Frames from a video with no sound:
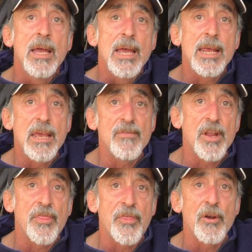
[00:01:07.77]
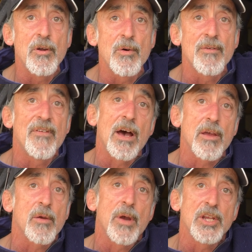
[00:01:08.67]
and give it a thorough
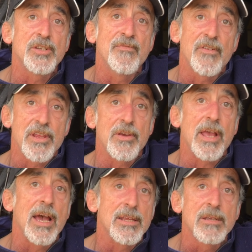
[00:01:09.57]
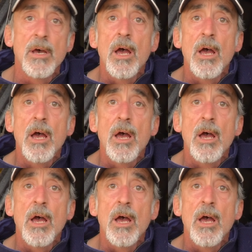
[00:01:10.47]
evaluation for you guys.